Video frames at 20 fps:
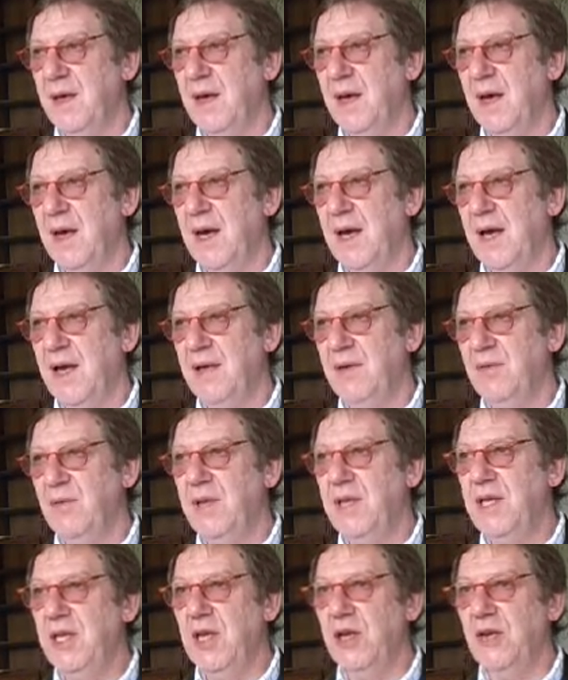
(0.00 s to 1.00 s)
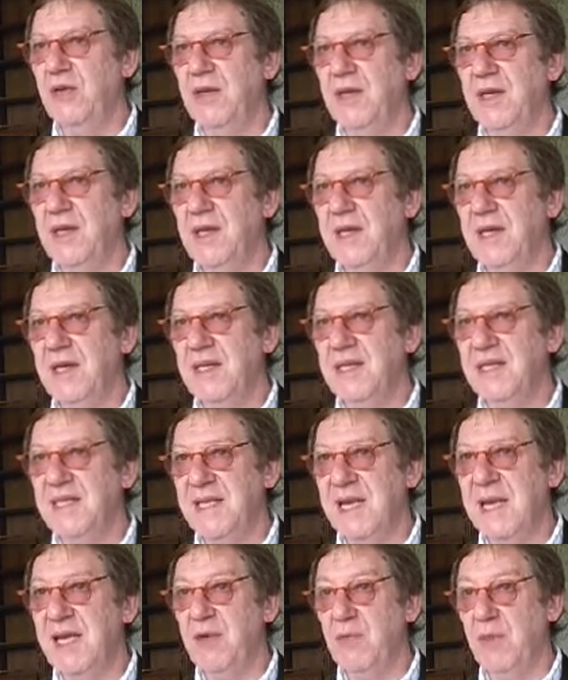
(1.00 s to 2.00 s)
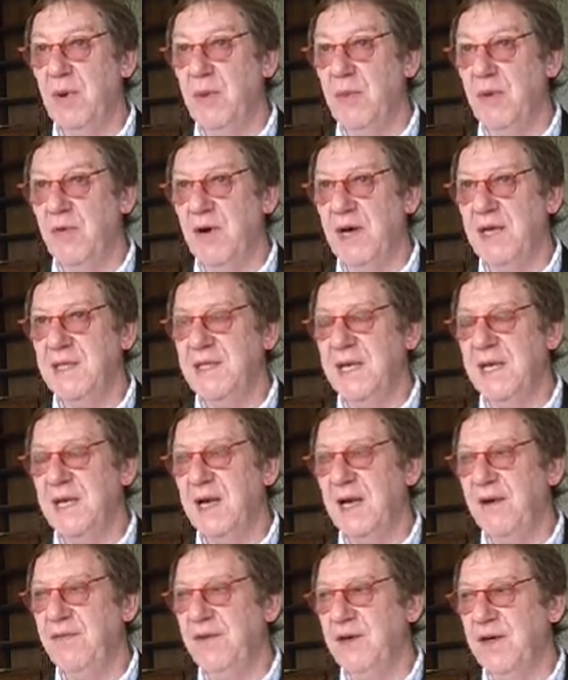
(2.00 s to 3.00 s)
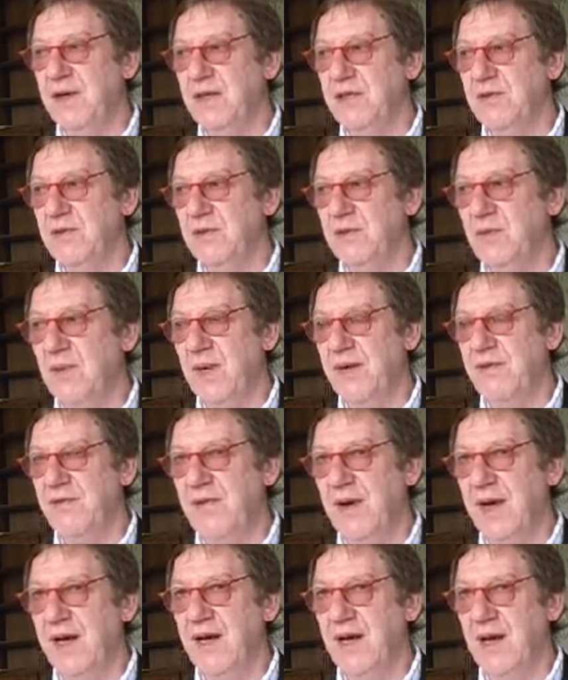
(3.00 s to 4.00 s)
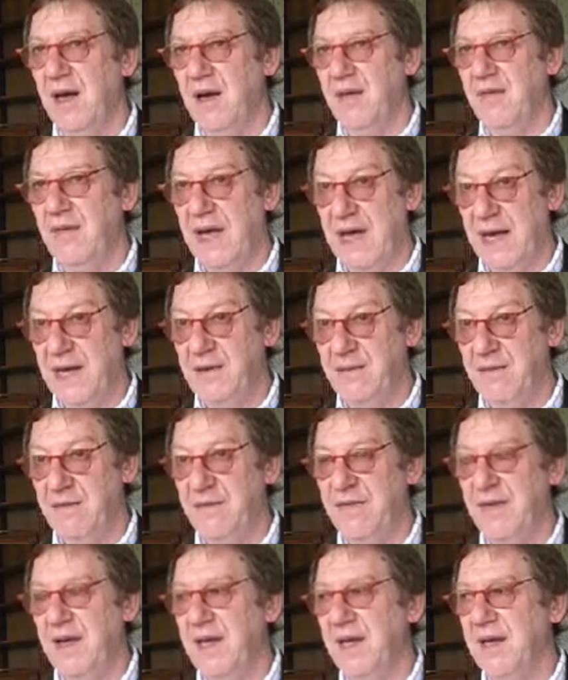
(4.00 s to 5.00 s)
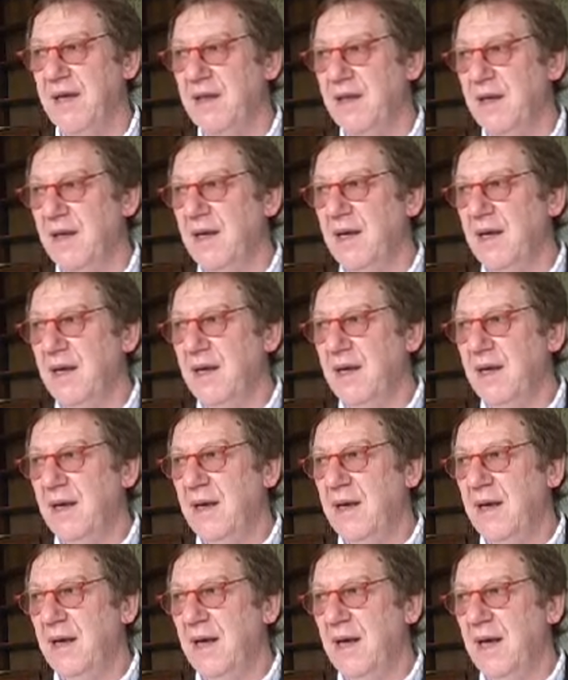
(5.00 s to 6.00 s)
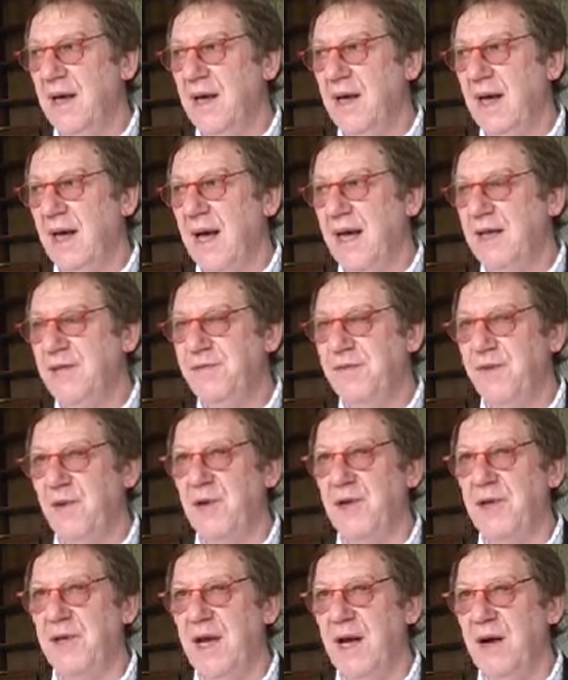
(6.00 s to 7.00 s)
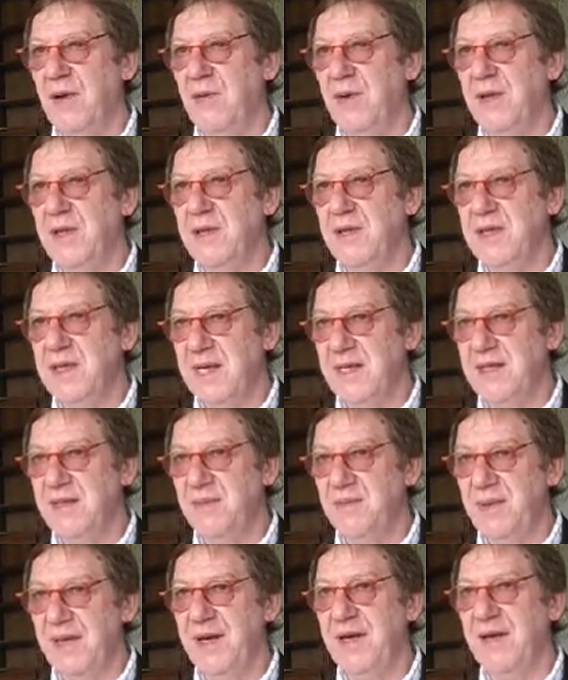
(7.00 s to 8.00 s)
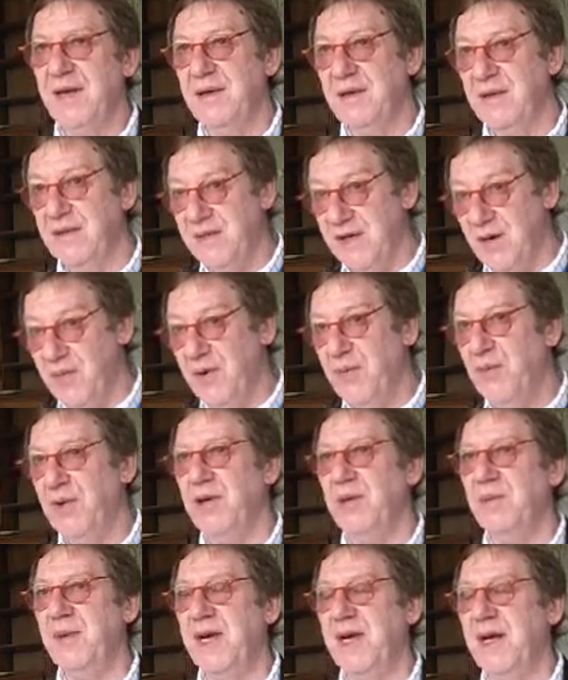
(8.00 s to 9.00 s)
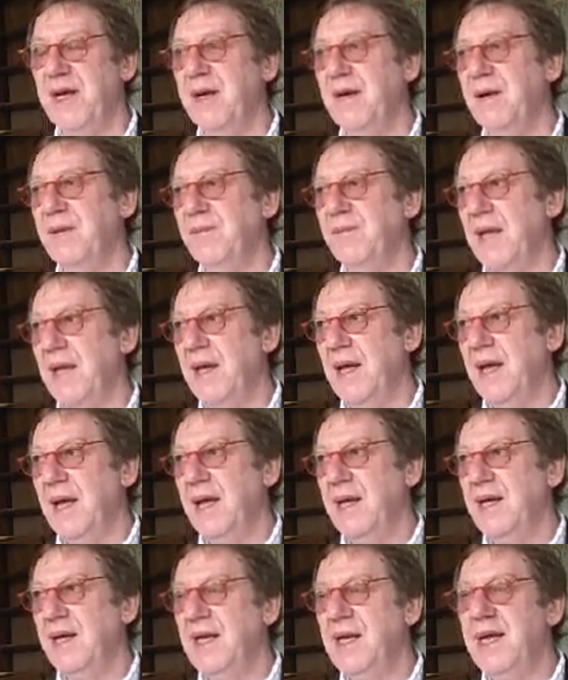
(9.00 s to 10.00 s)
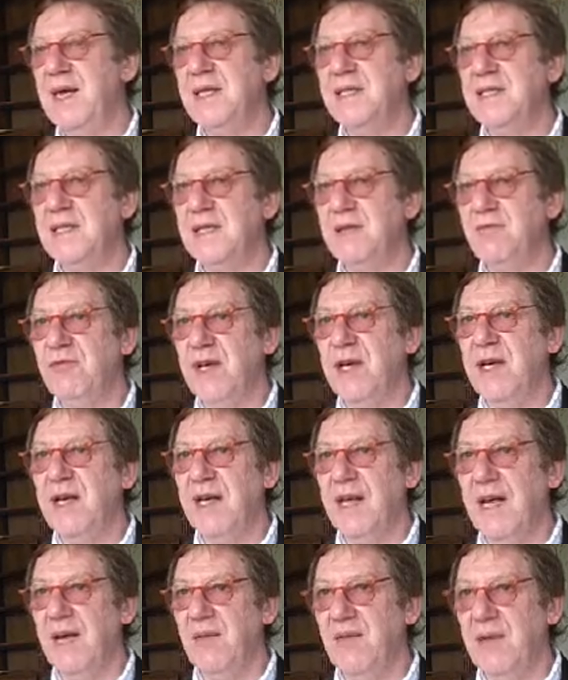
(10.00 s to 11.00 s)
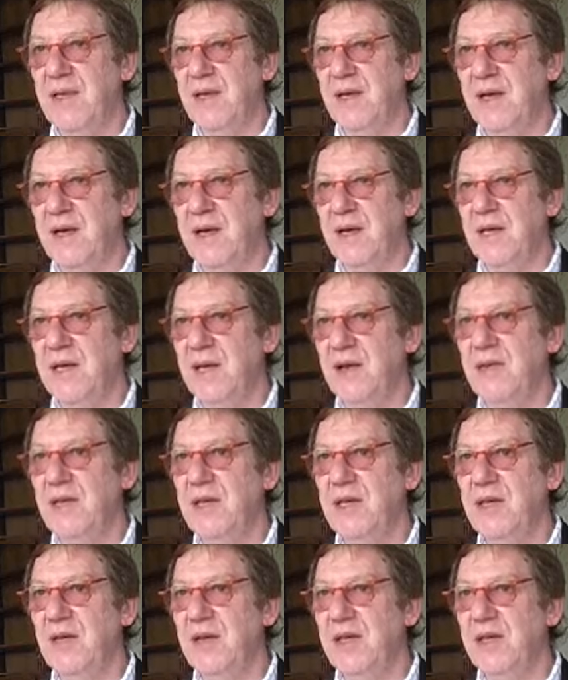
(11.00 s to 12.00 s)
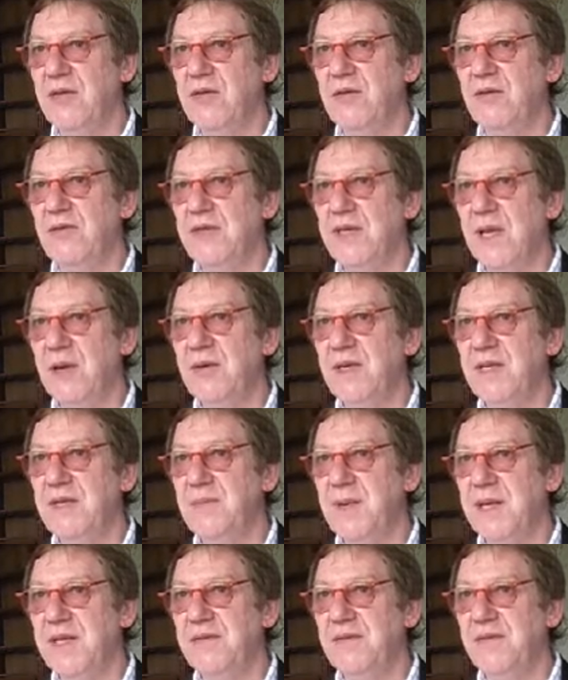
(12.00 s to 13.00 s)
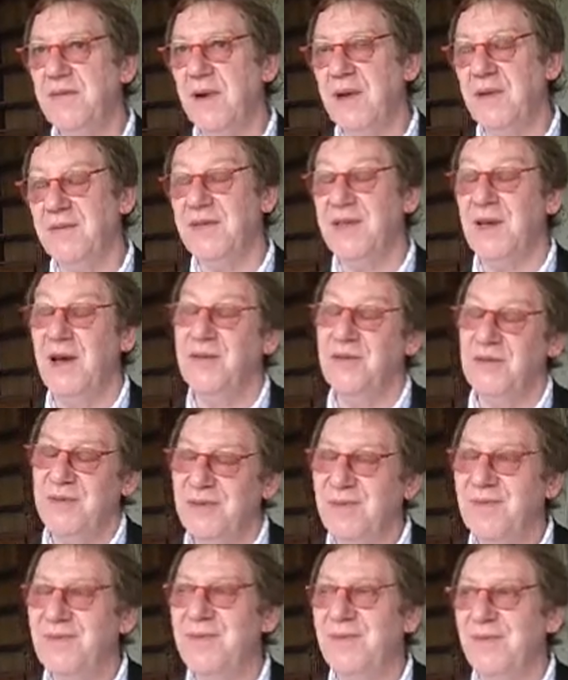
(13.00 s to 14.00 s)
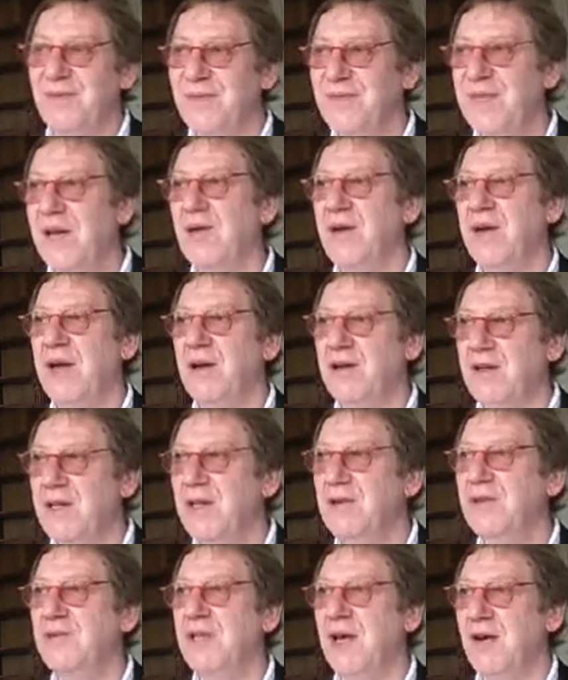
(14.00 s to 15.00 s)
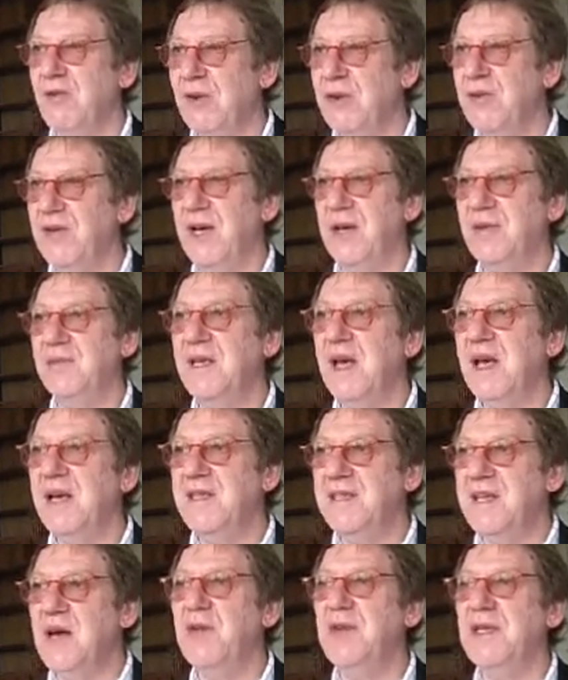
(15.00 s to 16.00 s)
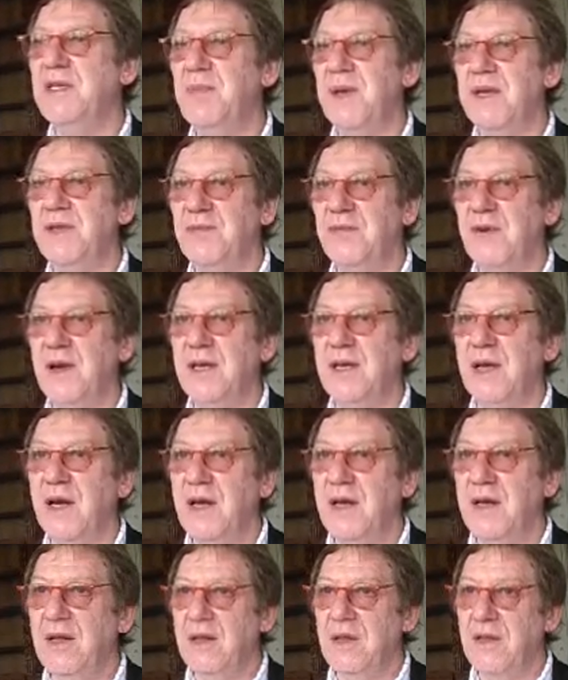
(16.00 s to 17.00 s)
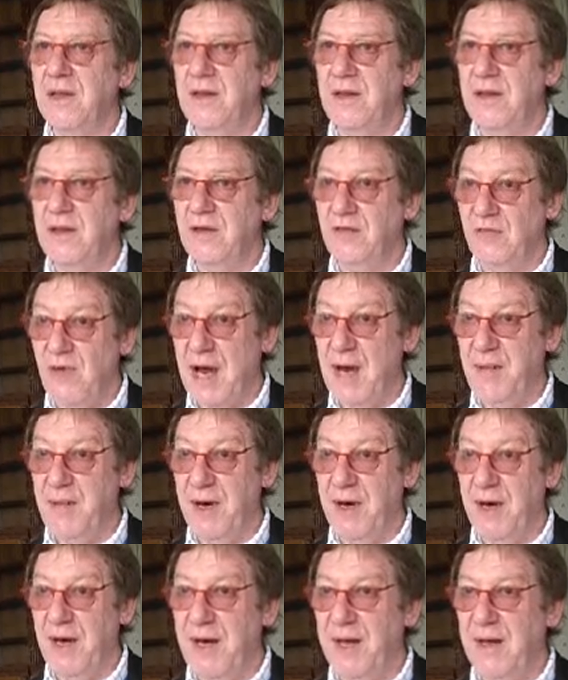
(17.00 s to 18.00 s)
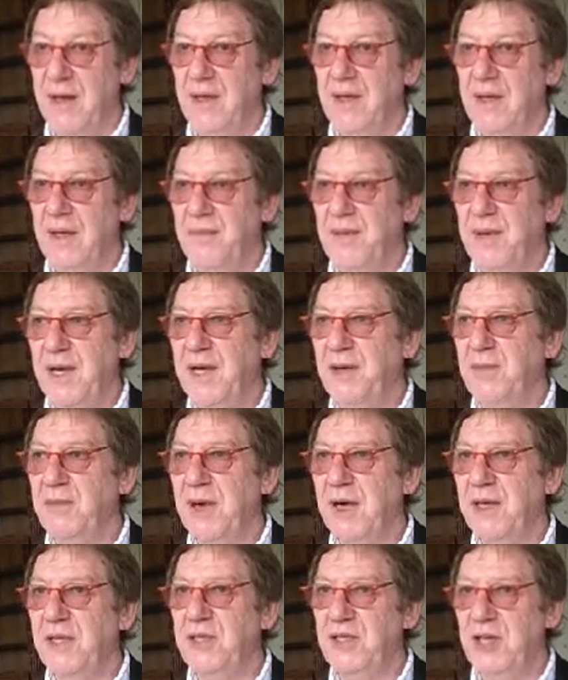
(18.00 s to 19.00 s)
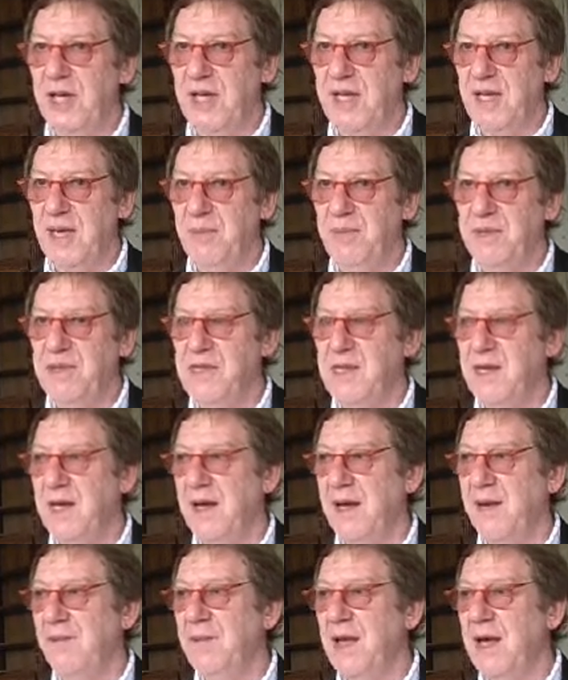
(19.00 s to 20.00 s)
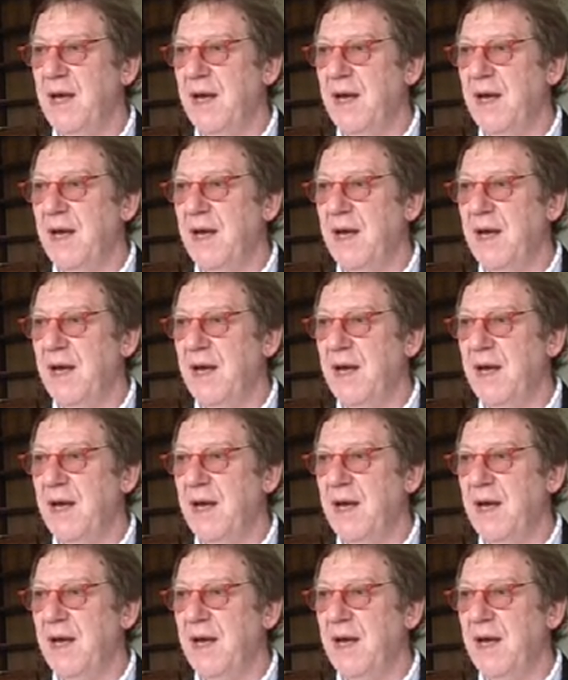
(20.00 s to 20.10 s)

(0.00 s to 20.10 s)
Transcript: And we knew that the scene we were writing in Love Hurts was where Frank Carver, Adam Faith, has fallen out with Tessa Piggott, Zoe Wanamaker, and needs to reconnect with her, and can only do it through Zoe's best friend, Zoe, I'll use their real names, Zoe's best friend, the rabbi, played by Jane Lapotaire.